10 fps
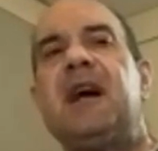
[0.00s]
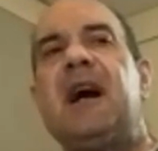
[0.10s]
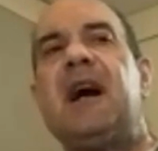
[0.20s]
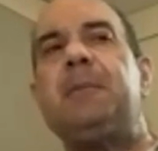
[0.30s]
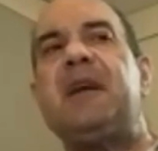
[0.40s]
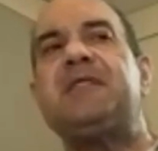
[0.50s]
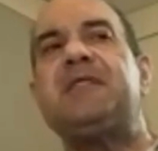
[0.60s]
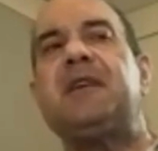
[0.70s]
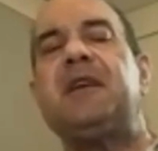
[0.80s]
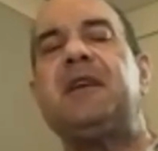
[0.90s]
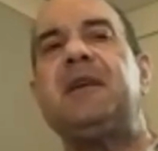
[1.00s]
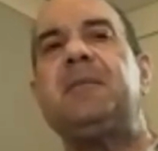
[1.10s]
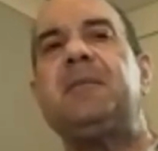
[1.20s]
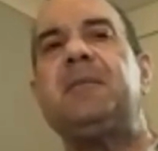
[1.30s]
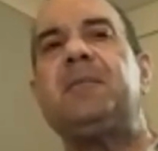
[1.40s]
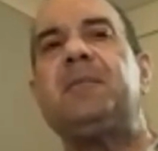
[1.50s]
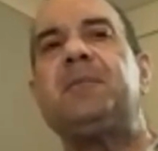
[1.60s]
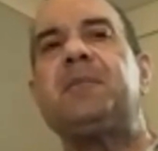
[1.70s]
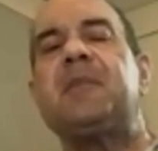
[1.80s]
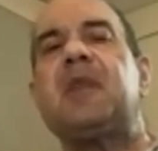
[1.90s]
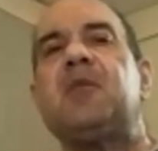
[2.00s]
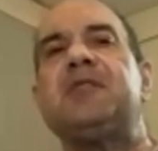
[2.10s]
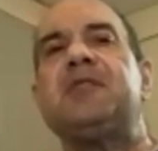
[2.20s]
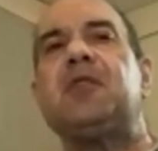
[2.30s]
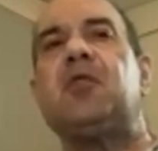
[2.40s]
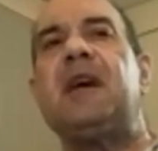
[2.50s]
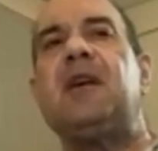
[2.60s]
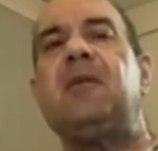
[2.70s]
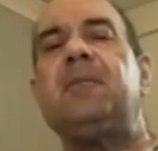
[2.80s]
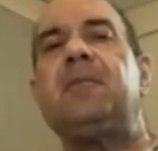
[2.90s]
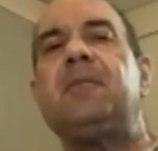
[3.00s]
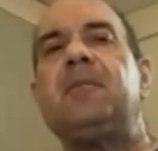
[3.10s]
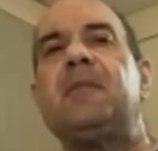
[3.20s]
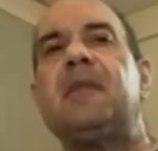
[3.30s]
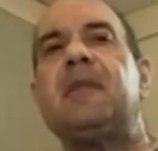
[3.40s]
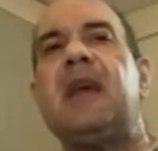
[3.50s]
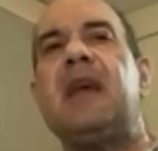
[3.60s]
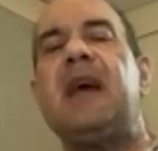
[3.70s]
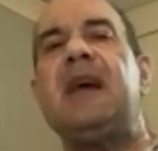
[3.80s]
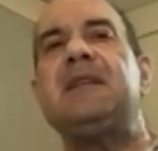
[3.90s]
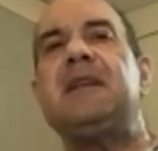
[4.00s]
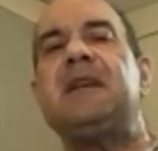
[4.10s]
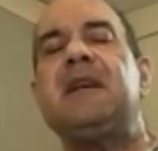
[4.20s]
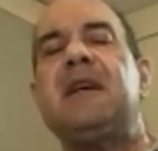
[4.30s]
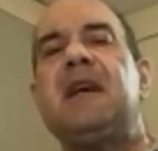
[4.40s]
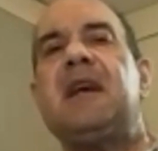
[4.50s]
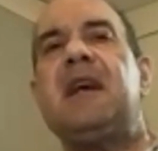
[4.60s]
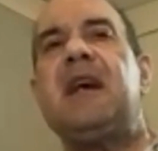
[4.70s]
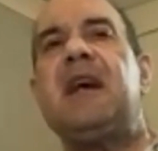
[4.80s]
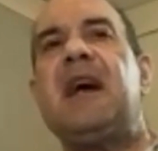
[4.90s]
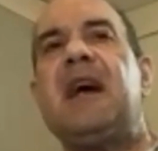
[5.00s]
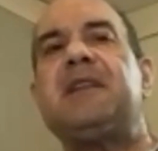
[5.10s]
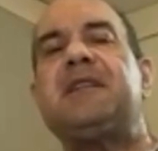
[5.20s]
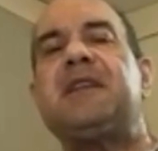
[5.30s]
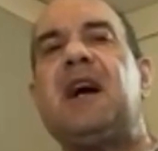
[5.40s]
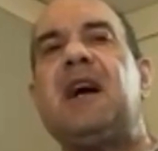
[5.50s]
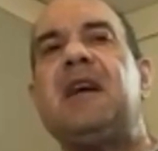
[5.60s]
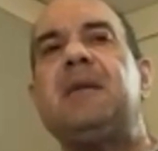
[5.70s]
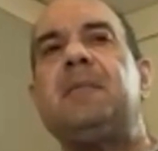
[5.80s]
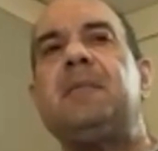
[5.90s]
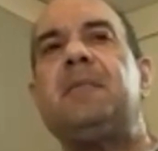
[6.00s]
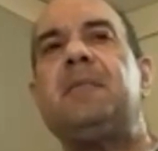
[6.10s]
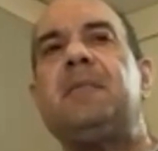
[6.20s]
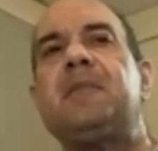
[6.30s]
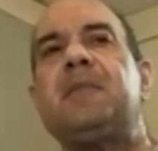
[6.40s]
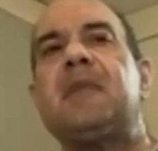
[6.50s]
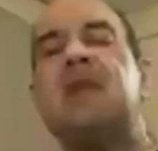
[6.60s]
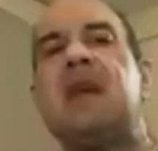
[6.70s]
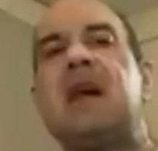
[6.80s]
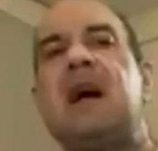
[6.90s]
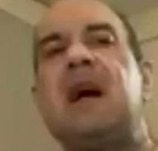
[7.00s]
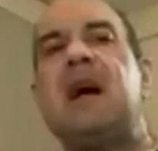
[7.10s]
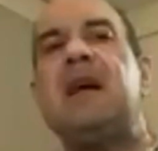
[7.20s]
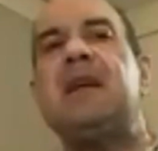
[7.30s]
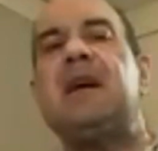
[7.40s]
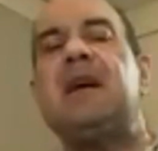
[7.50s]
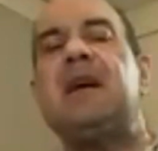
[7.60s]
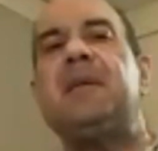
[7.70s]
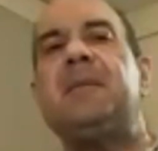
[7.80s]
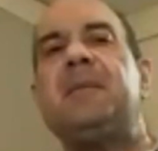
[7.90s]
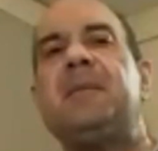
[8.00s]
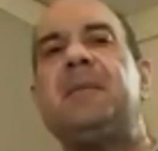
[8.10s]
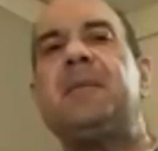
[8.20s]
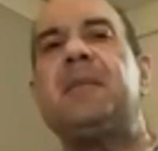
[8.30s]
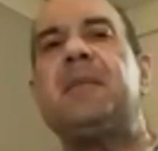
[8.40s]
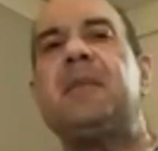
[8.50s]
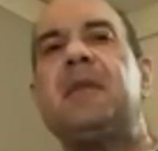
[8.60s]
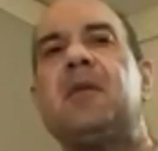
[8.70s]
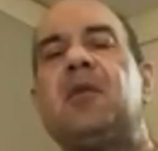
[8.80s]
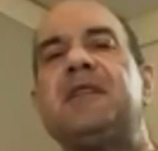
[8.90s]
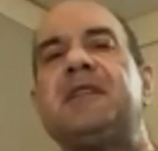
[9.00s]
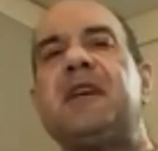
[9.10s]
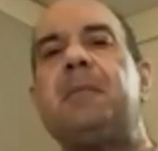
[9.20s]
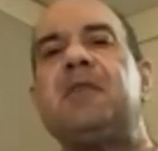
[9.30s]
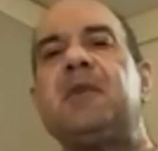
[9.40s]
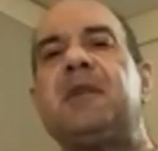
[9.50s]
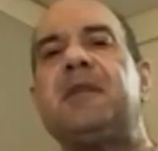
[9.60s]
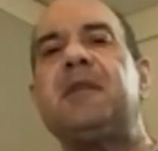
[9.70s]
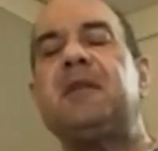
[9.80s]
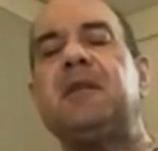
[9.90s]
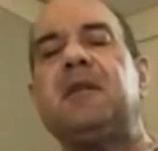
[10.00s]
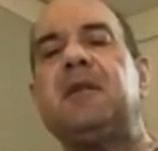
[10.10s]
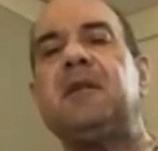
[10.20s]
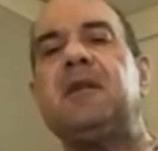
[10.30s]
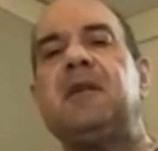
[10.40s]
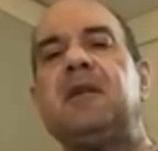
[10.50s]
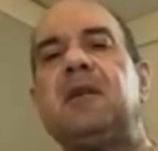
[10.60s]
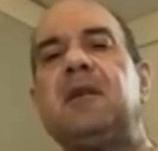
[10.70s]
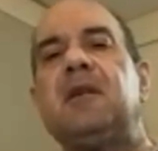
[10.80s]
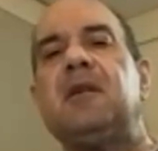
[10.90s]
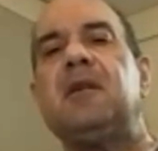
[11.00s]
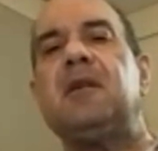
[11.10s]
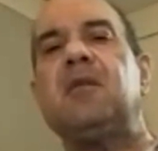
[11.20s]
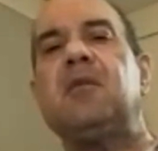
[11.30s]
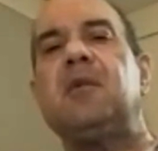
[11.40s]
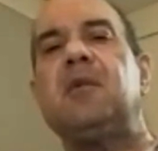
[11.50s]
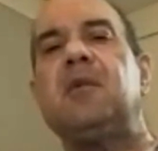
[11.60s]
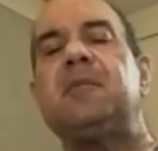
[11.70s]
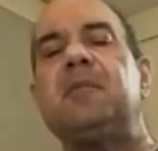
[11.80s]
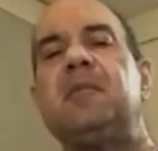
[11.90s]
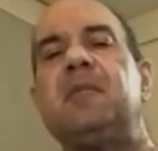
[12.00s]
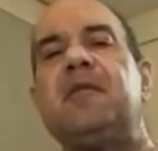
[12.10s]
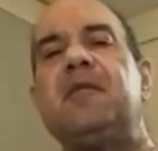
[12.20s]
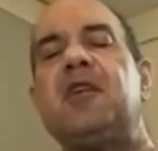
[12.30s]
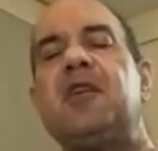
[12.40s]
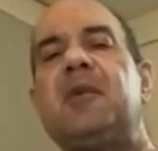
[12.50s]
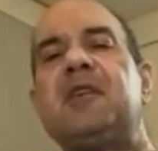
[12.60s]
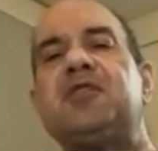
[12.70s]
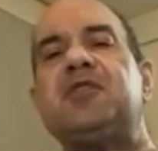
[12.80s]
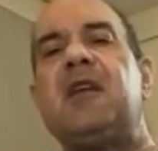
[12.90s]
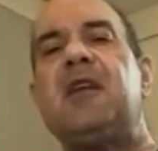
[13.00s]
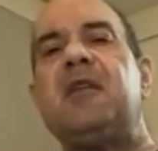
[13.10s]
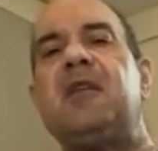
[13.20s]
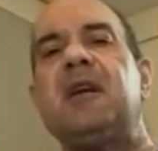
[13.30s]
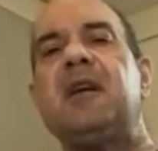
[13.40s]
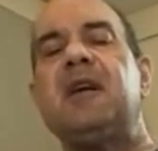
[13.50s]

I basically was in Cornell, and at the time, I uh, all this had happened with with my vertebrae shattering.